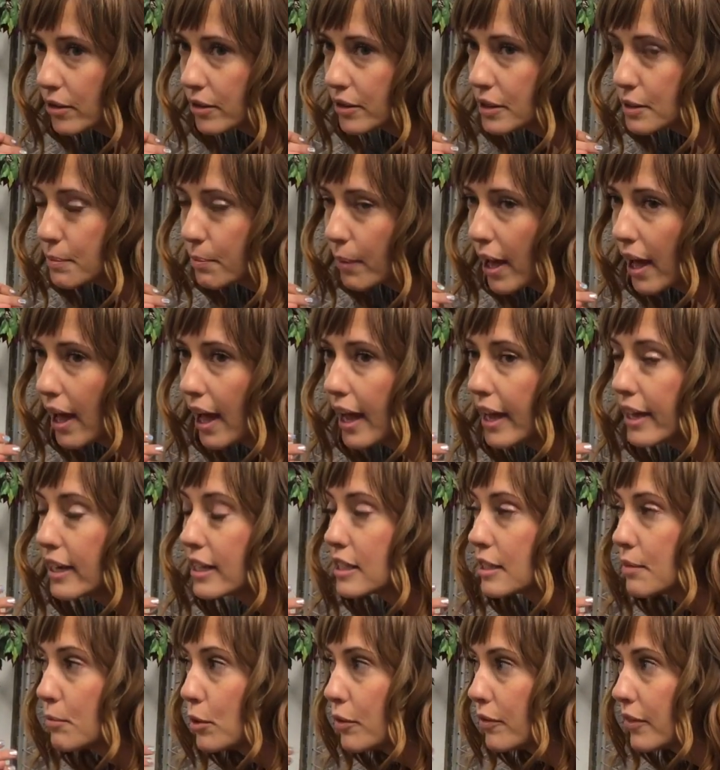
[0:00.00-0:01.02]
her spine?
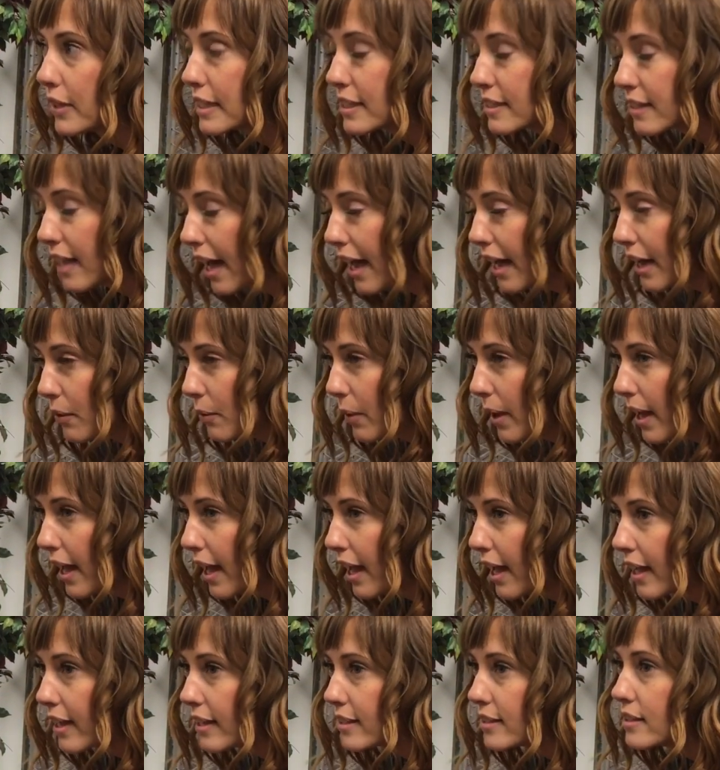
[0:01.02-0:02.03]
Is it moving
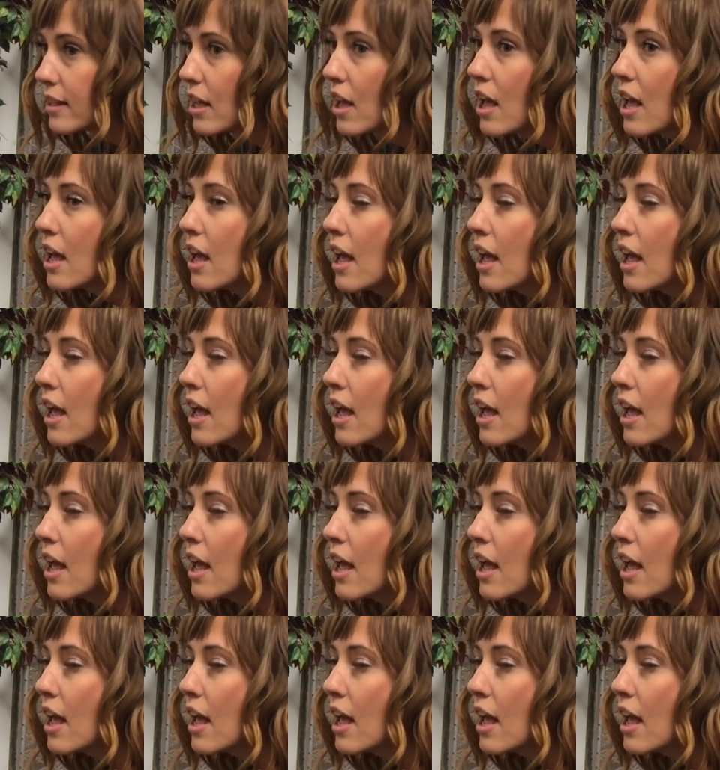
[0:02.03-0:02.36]
sideways?